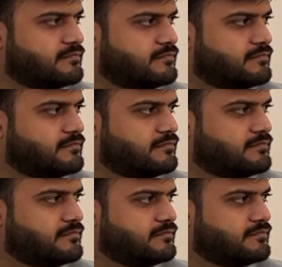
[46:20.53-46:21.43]

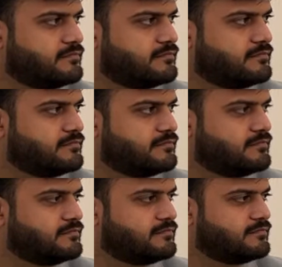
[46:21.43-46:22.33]

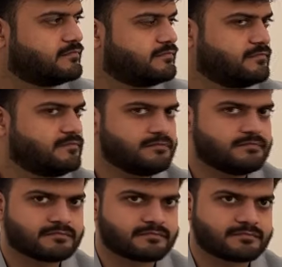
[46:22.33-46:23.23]

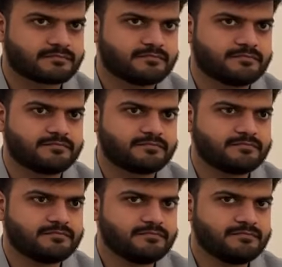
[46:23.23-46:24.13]

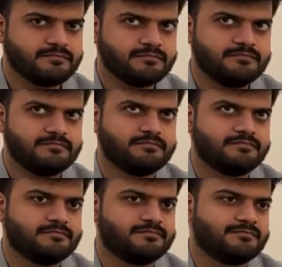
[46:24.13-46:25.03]

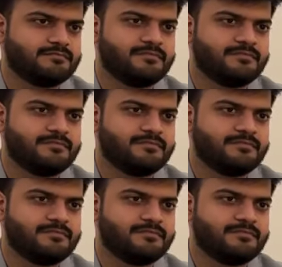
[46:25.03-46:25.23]
[no speech]